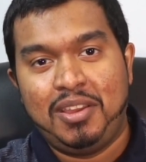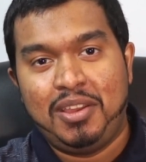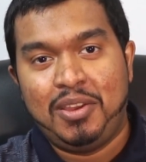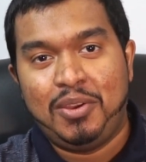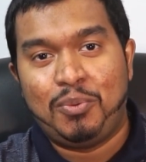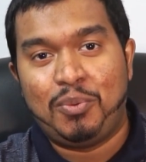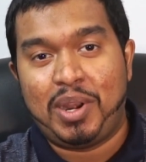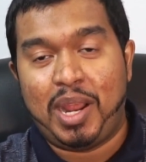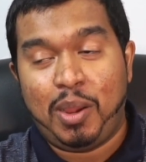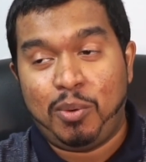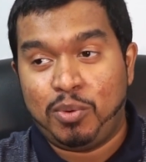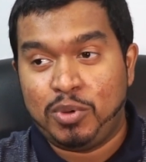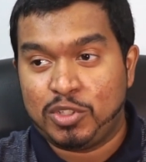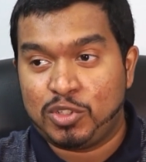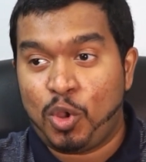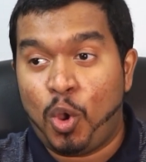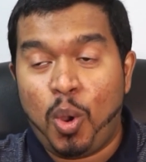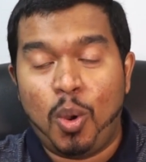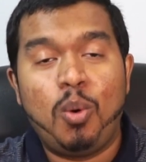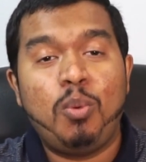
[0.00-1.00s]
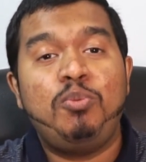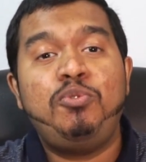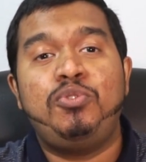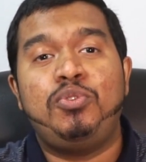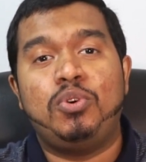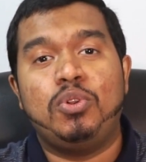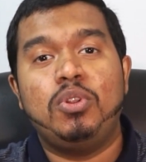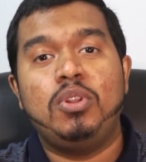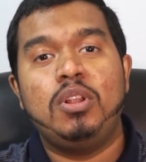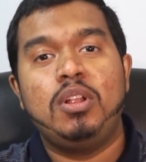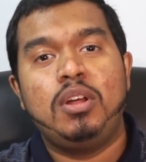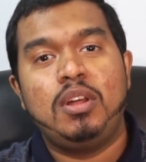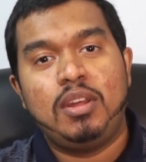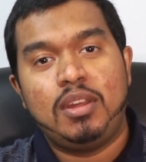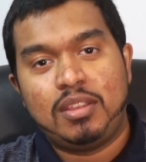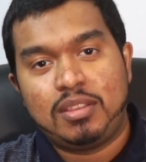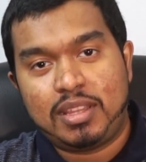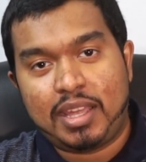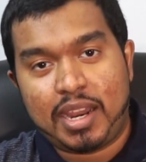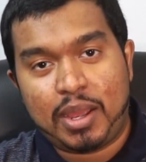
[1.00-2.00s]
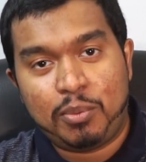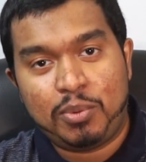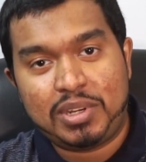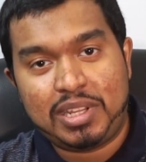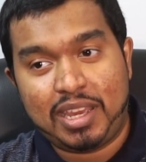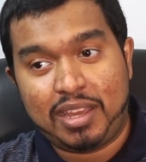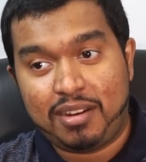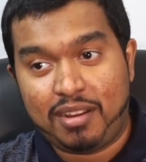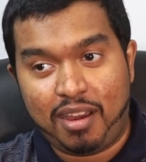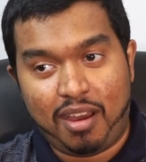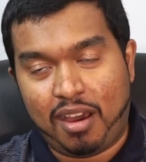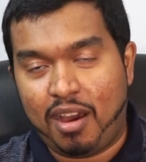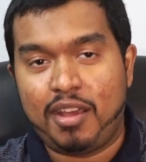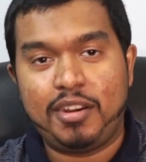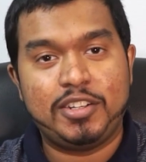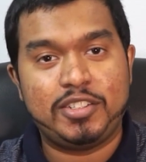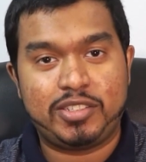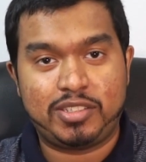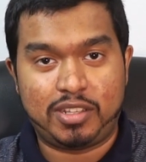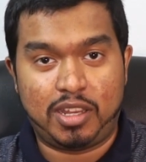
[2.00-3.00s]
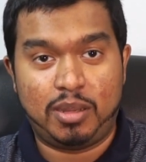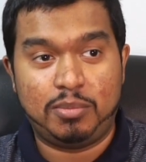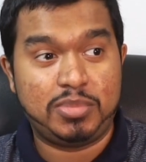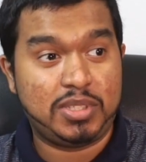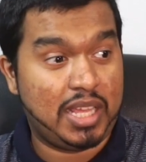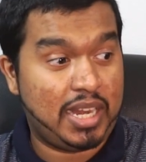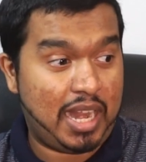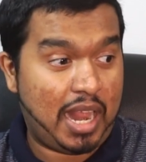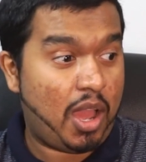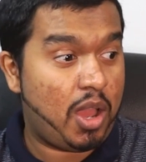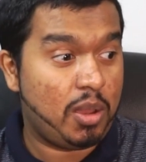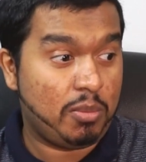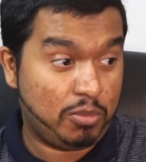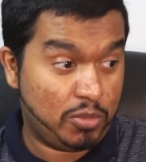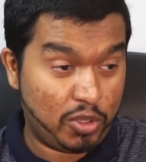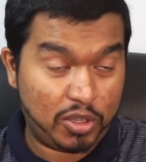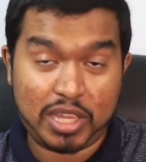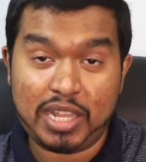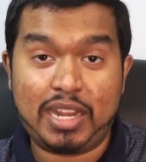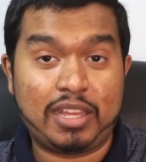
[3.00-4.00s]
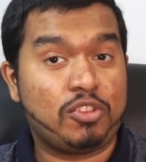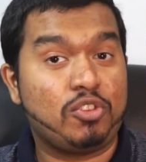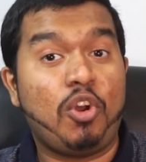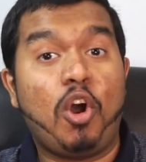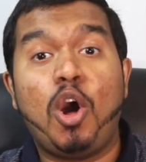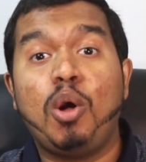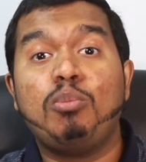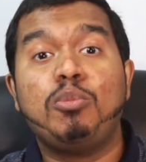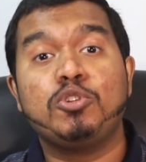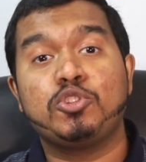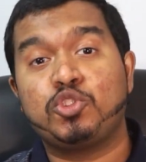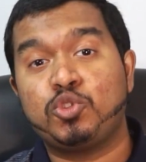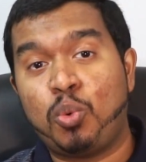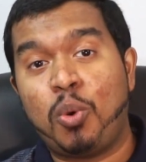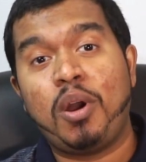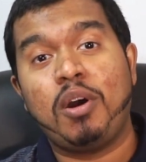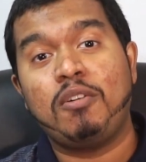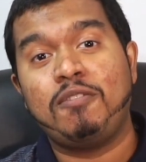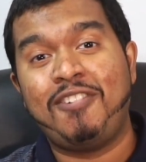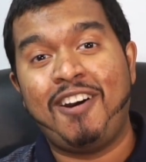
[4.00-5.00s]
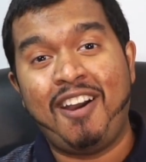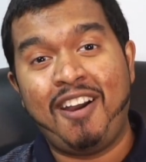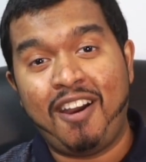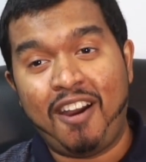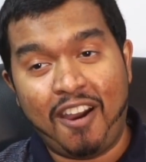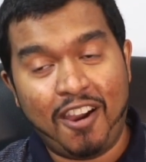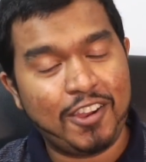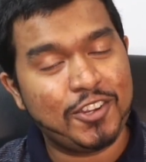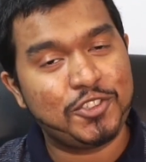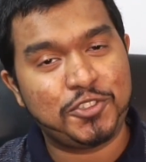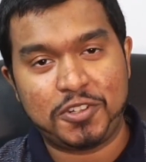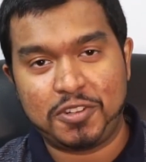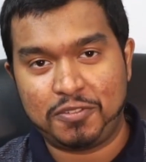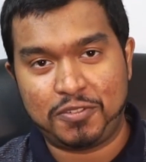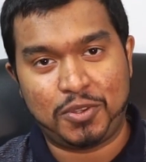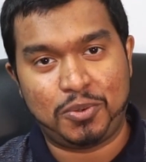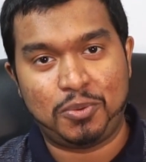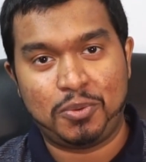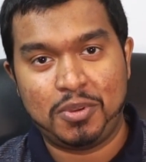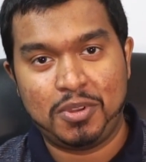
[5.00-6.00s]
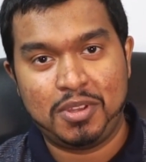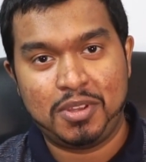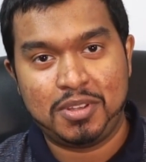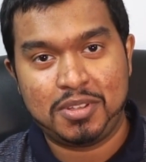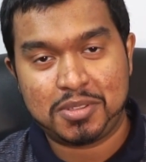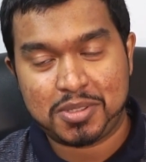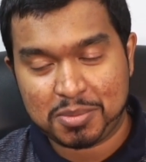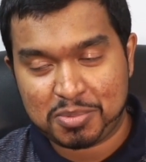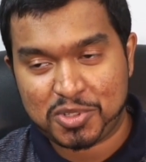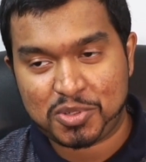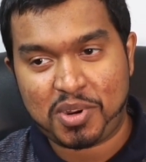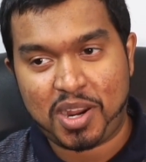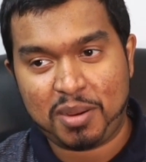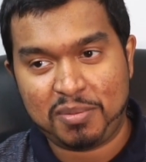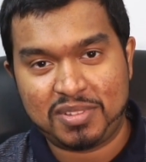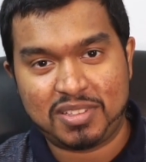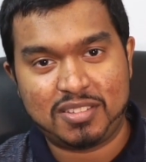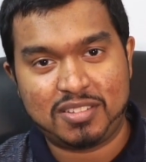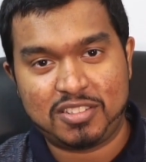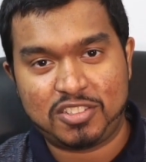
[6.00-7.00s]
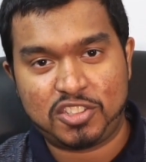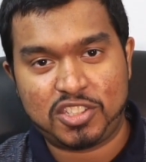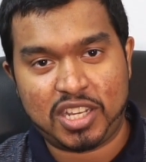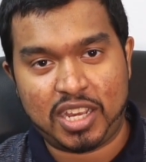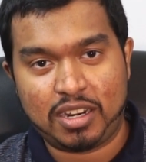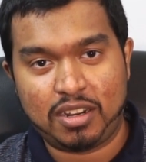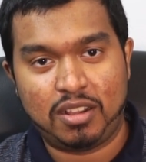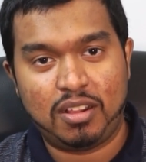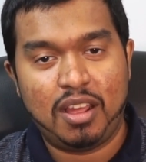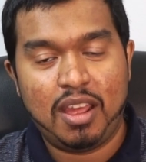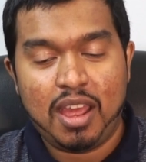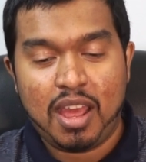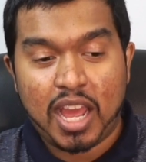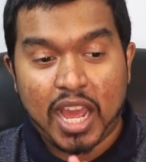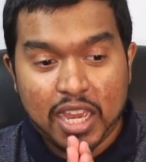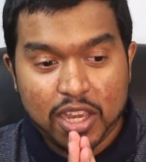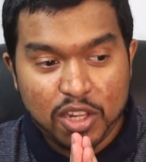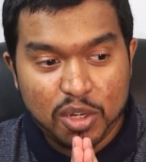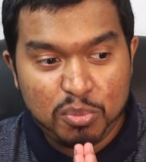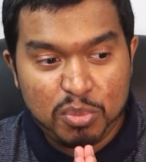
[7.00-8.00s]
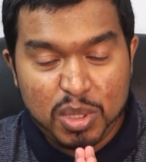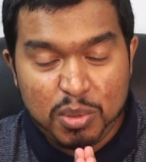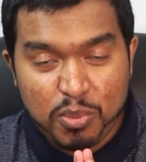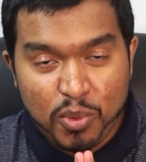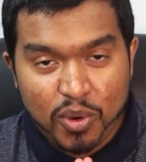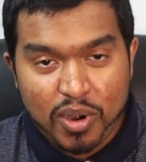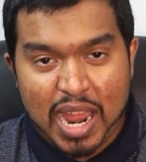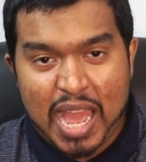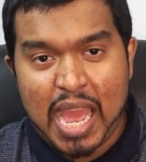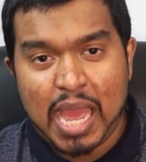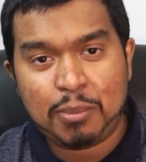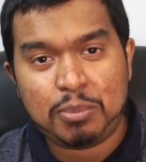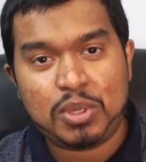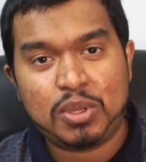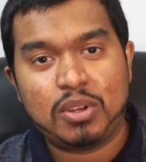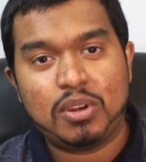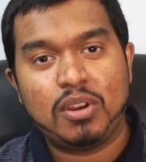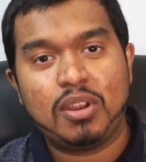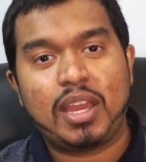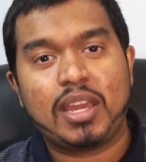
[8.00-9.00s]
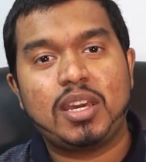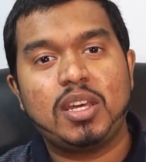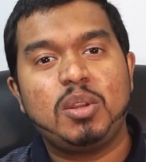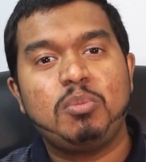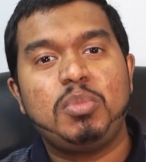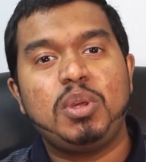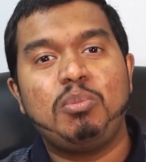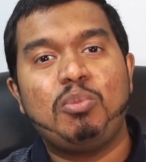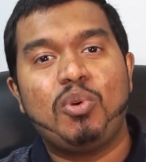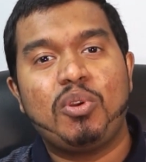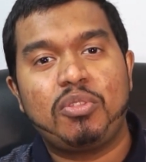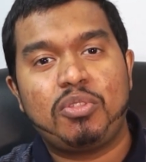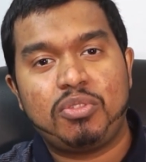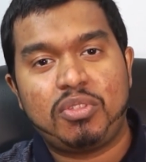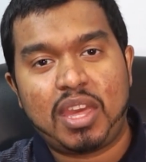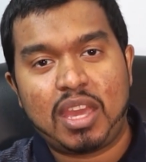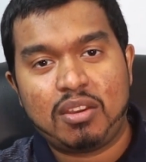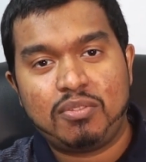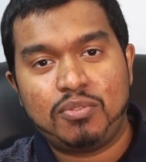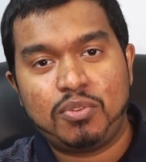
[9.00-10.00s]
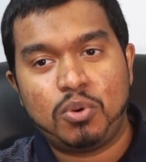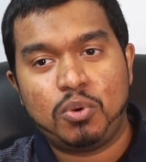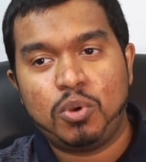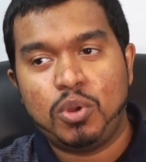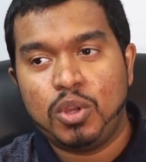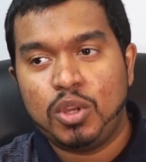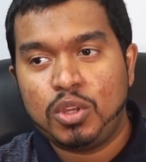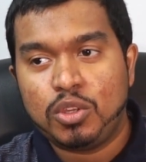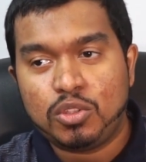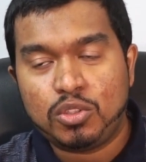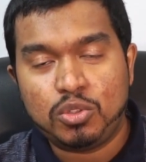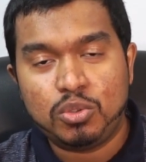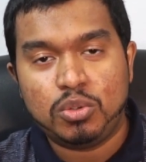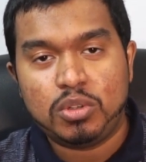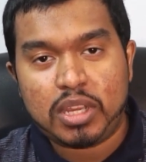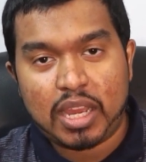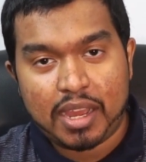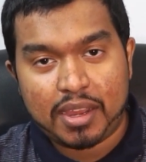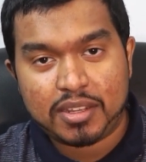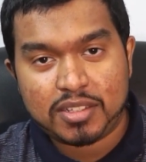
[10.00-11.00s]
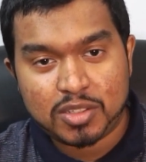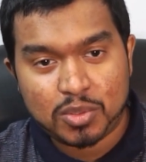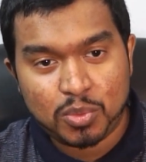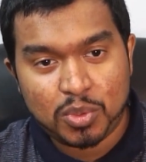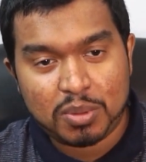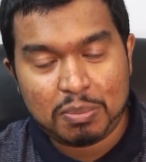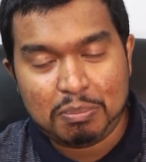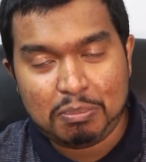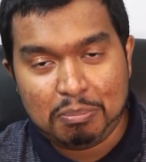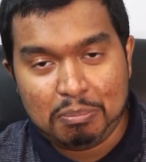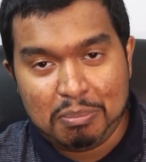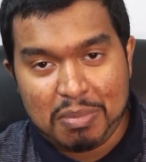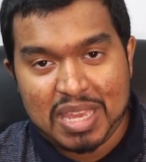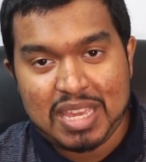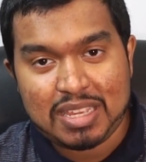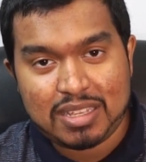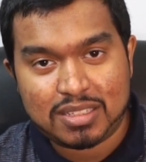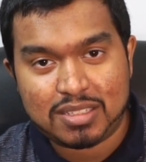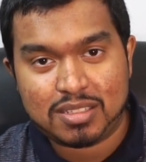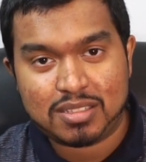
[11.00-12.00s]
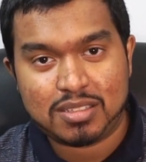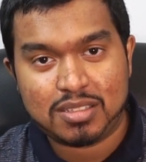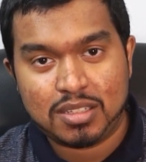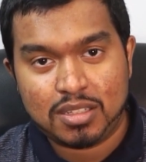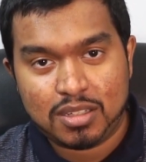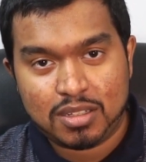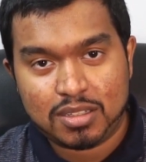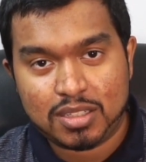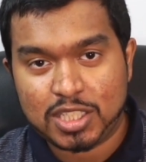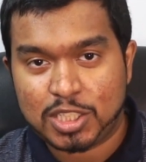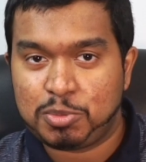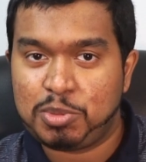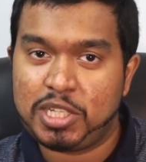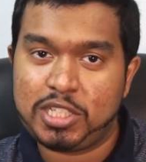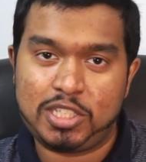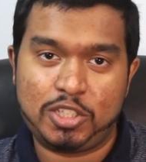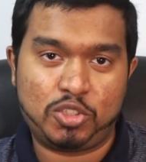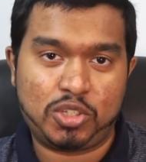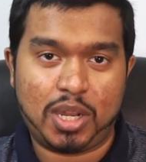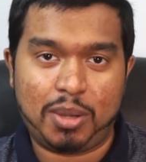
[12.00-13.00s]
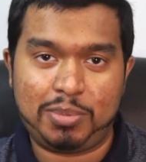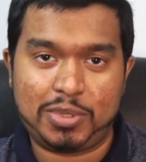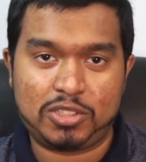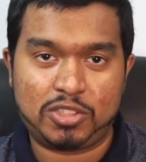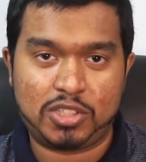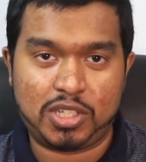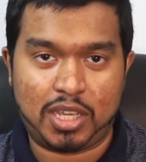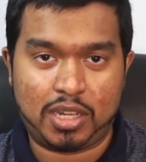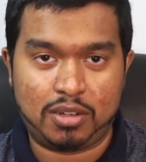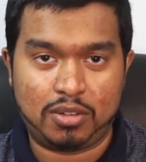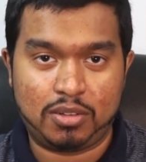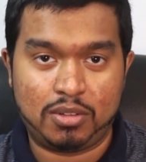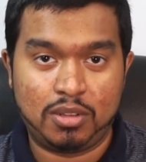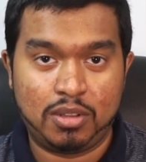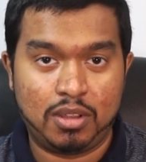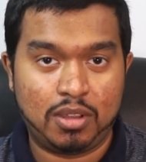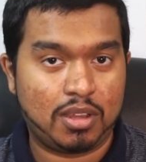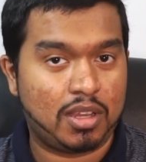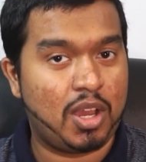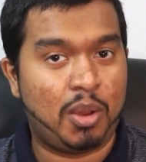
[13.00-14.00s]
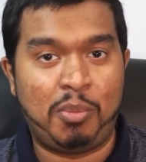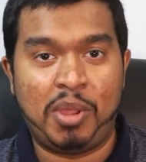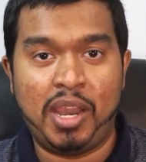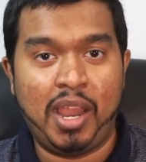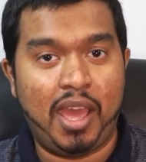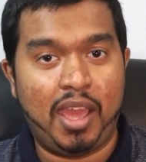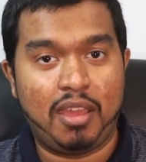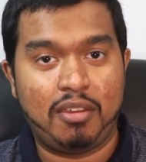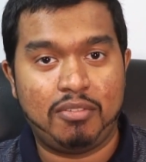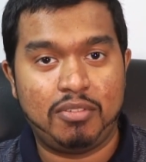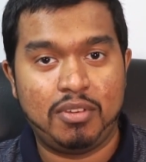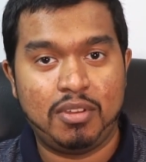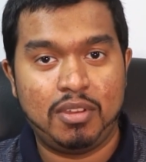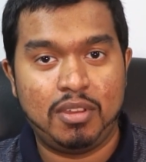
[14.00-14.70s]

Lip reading: when I was hopeful that I would get 100 subs. And now I'm looking at almost 1,200 of you subscribing to this channel. I couldn't be more happier. I couldn't be more thankful. You guys are what makes the Spacey Tropics channel come alive.